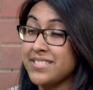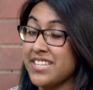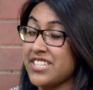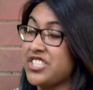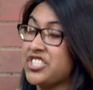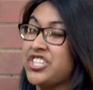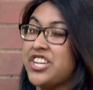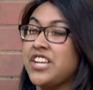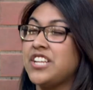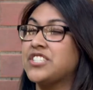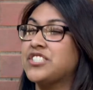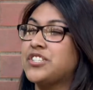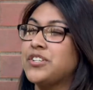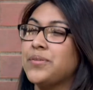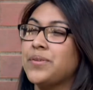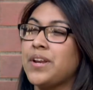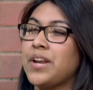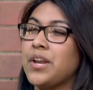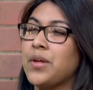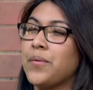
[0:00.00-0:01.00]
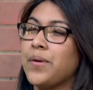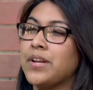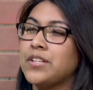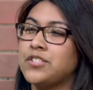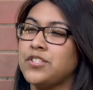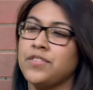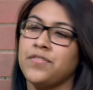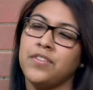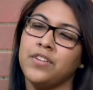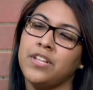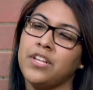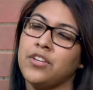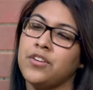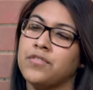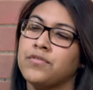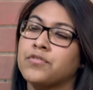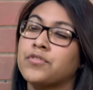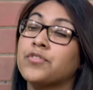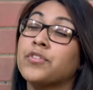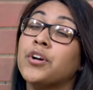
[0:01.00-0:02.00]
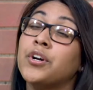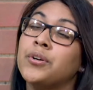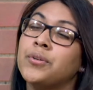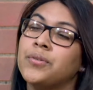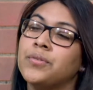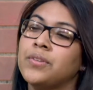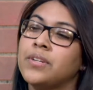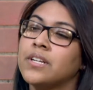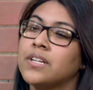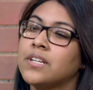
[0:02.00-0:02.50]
has changed you in any way? Do you feel like you've grown?